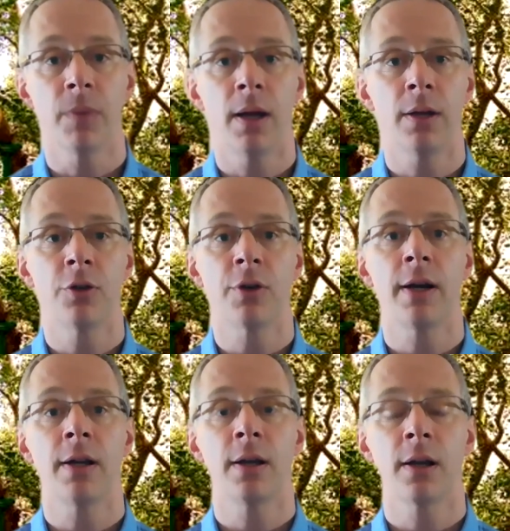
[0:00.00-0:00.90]
to try
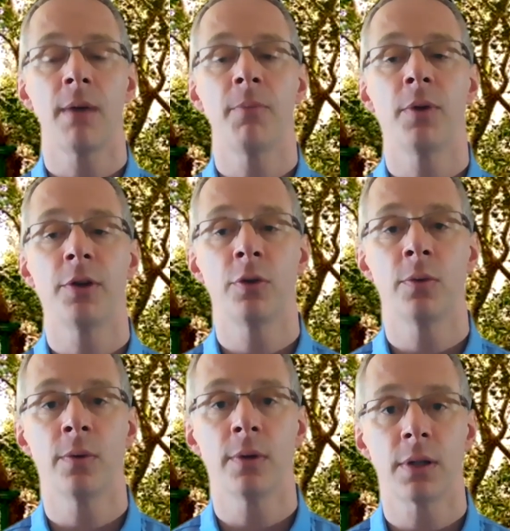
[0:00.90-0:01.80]
to come
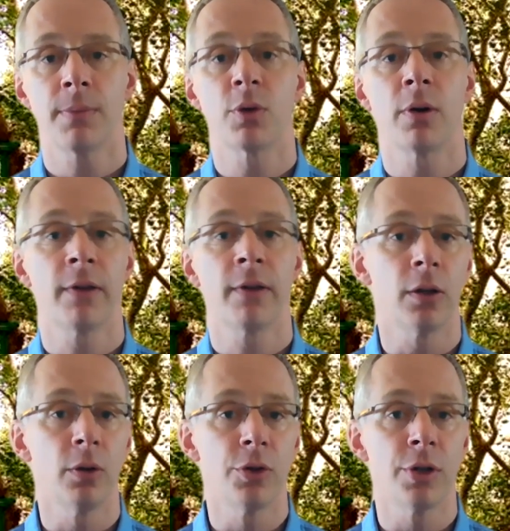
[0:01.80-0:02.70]
to some sort of
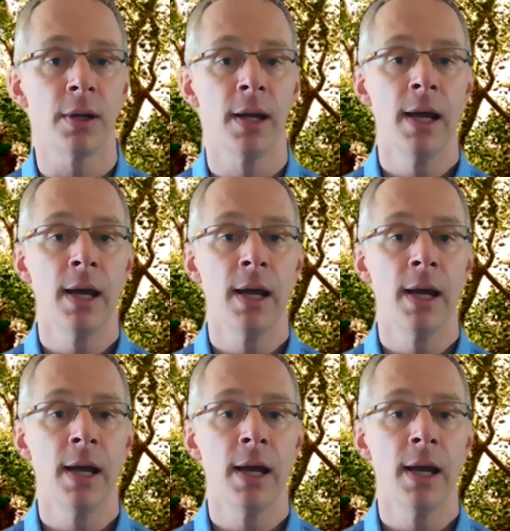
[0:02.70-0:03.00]
conclusion,